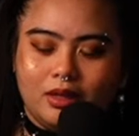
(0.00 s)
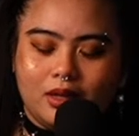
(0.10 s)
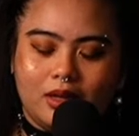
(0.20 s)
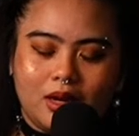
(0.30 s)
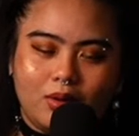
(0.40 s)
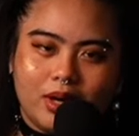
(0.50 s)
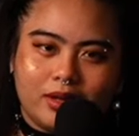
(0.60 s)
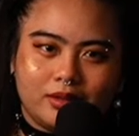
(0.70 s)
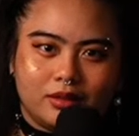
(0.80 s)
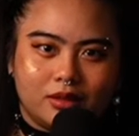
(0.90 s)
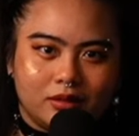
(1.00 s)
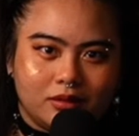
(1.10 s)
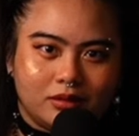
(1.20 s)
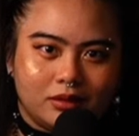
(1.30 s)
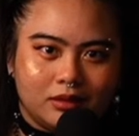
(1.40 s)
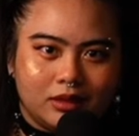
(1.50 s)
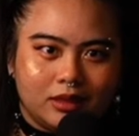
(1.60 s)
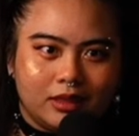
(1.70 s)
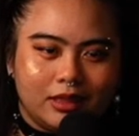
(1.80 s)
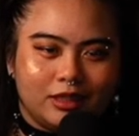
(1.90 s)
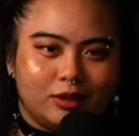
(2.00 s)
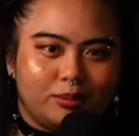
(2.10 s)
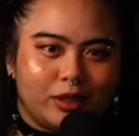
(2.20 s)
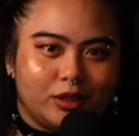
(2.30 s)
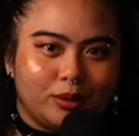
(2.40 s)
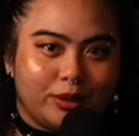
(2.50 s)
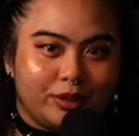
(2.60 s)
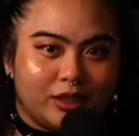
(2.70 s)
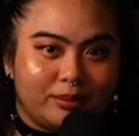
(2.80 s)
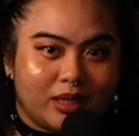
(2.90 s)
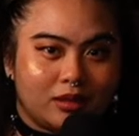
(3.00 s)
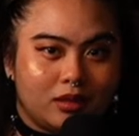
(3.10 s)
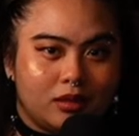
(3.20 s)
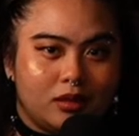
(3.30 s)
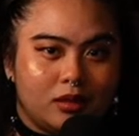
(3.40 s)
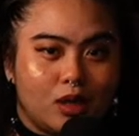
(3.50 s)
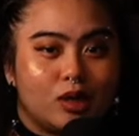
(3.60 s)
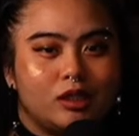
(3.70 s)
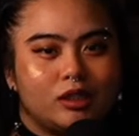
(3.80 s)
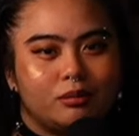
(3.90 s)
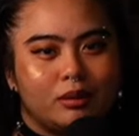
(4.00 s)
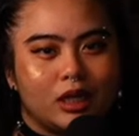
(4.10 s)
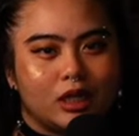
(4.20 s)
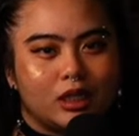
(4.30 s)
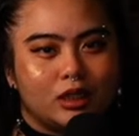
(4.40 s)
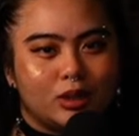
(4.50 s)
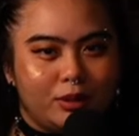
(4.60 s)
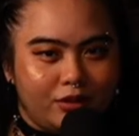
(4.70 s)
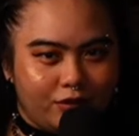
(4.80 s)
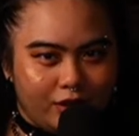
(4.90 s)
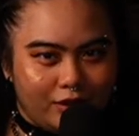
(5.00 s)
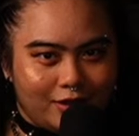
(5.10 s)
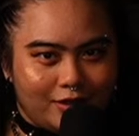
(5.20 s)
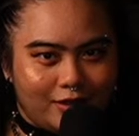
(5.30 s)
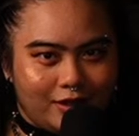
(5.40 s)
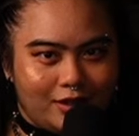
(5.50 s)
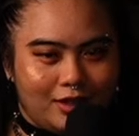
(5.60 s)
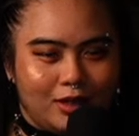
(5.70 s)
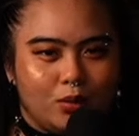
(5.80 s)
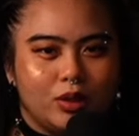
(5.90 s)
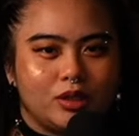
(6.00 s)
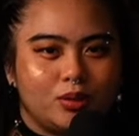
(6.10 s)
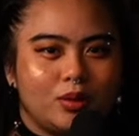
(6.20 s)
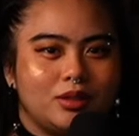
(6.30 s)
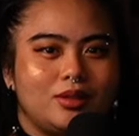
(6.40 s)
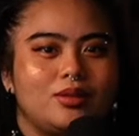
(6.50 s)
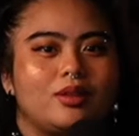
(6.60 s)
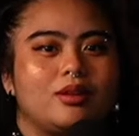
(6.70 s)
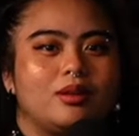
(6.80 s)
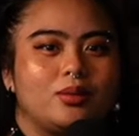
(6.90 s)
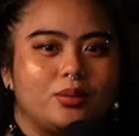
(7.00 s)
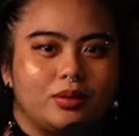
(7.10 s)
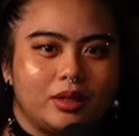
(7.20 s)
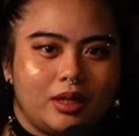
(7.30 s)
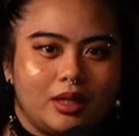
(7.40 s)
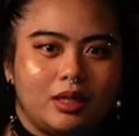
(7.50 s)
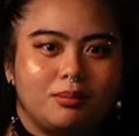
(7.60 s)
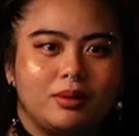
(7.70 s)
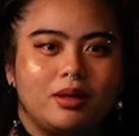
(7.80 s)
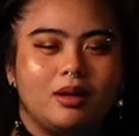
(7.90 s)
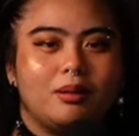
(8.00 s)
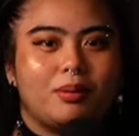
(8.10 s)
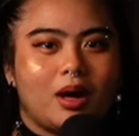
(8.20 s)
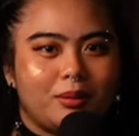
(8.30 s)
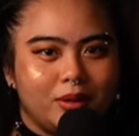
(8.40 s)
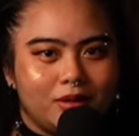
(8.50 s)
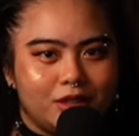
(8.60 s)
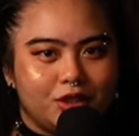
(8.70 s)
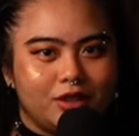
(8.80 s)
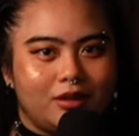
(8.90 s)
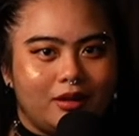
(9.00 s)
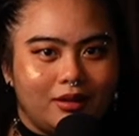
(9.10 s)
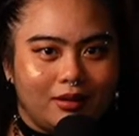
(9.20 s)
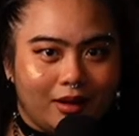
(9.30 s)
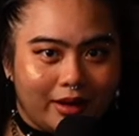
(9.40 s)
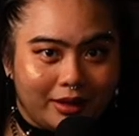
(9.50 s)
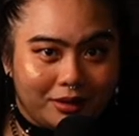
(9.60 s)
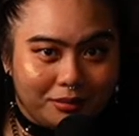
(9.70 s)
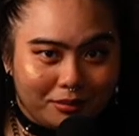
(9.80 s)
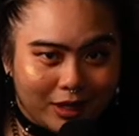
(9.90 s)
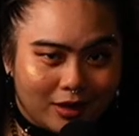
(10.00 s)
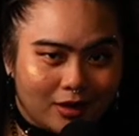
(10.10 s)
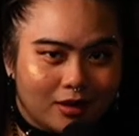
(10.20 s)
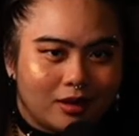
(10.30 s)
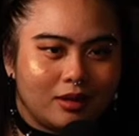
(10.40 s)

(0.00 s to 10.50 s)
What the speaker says: And now I ask you, is it better to be respected, or is it better to be feared? Which one do you think will keep a population in line better?